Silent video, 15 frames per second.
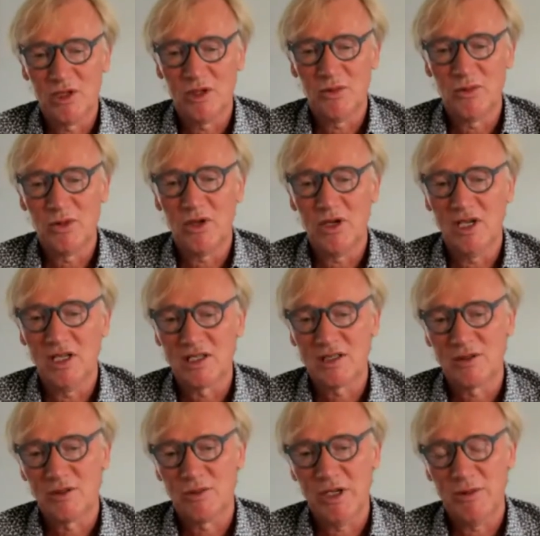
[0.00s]
more or
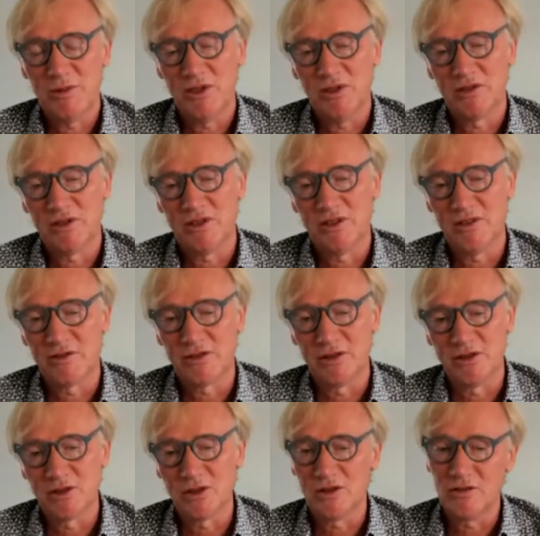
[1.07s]
less, maybe, of the
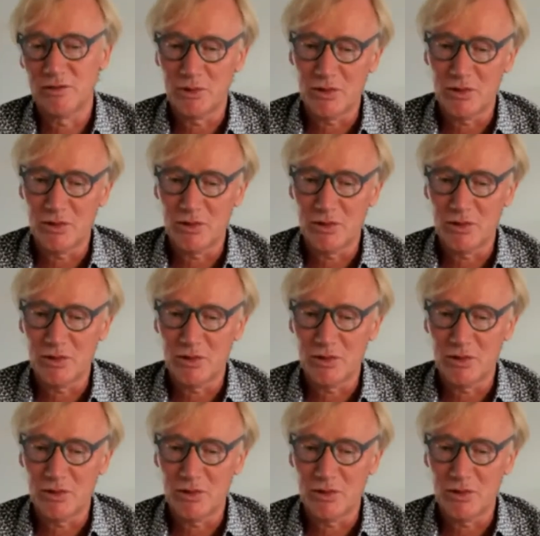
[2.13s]
different sort of